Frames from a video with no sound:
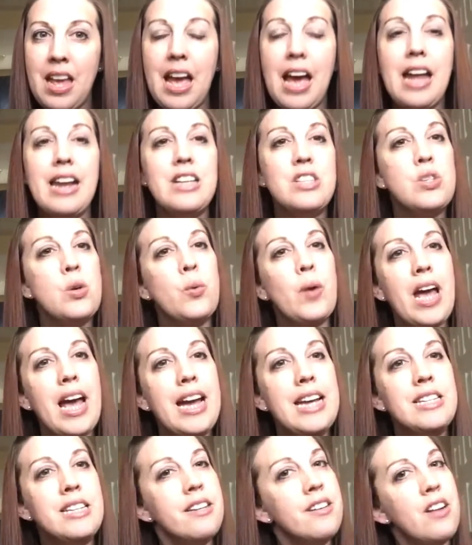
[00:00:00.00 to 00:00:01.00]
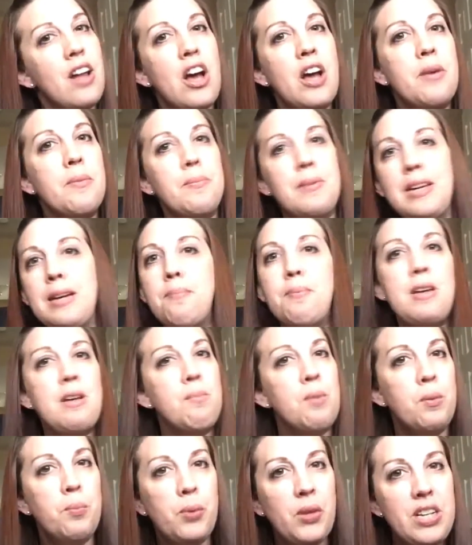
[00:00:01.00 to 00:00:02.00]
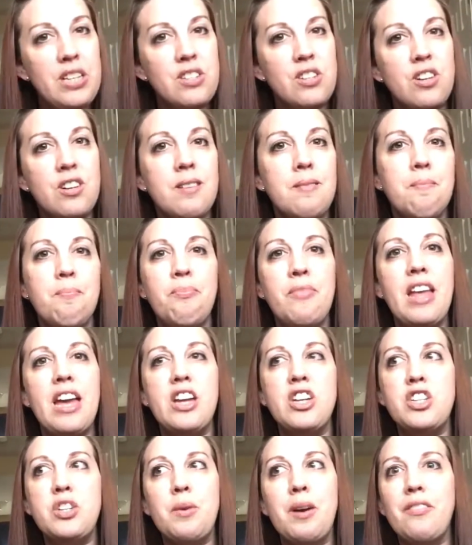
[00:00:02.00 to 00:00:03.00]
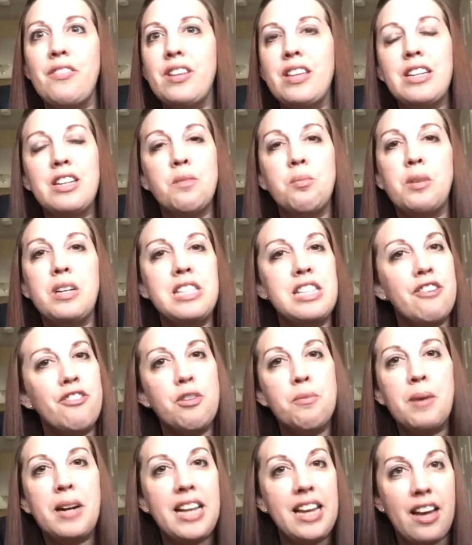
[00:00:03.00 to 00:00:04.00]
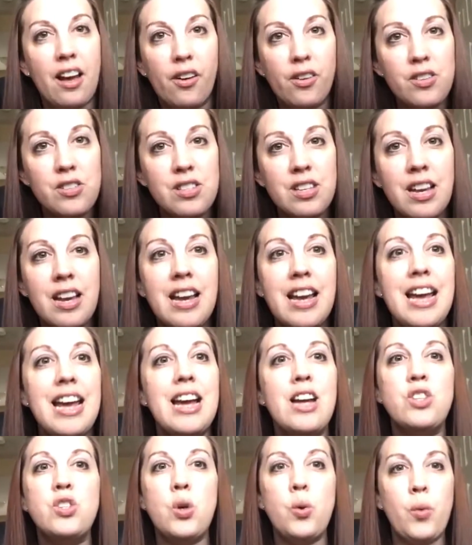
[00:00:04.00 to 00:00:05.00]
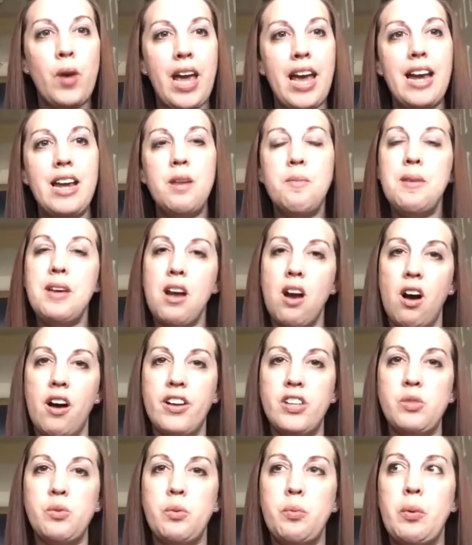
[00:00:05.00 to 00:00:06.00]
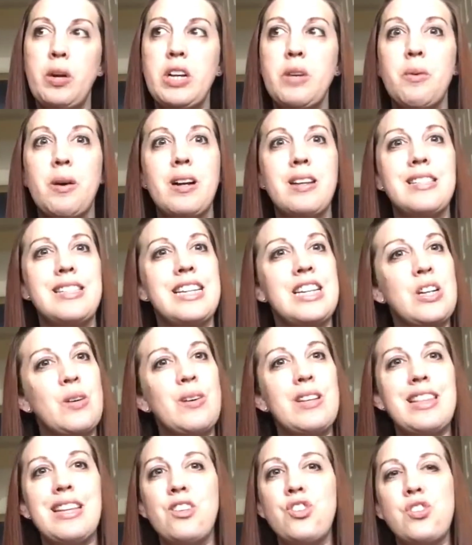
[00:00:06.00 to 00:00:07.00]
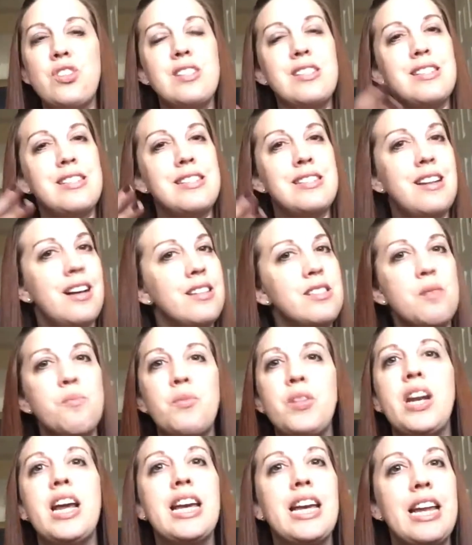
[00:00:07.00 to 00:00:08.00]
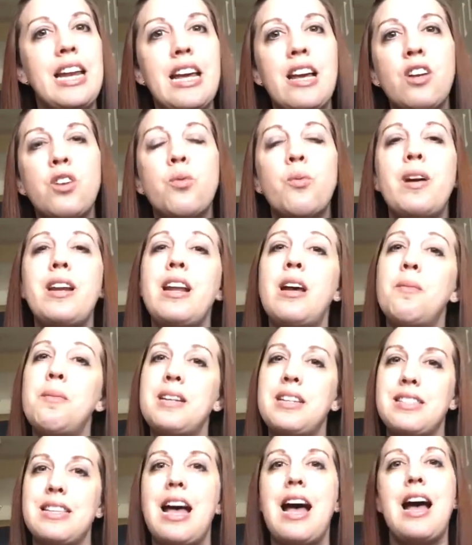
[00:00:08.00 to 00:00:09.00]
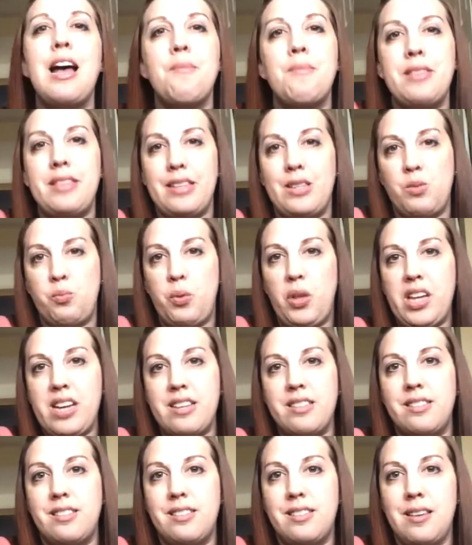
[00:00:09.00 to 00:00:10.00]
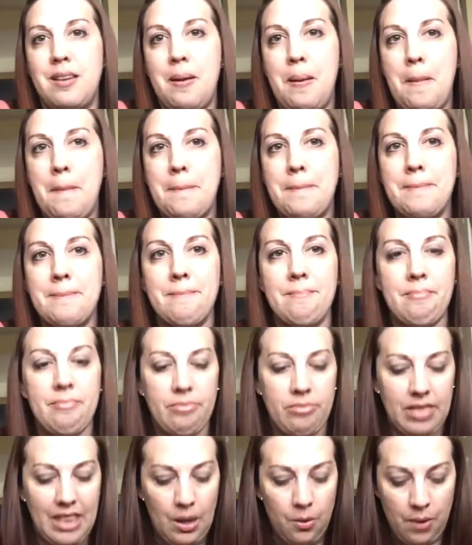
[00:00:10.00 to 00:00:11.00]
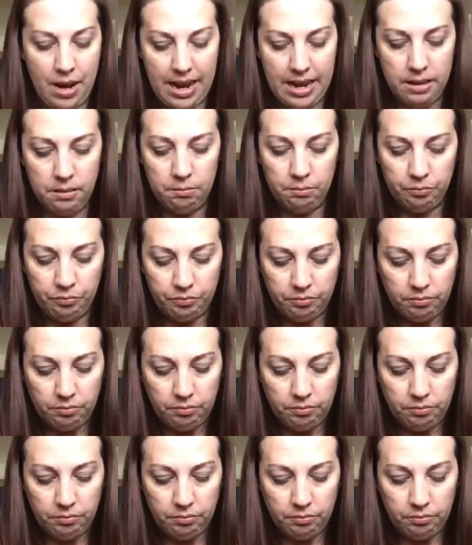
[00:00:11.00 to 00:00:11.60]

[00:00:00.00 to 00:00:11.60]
And it's okay to not be a people pleaser and do everything to please everybody else. It's okay to be honest with where you are and say, you know what, that's just not something I can handle right now because I'm in this place, right?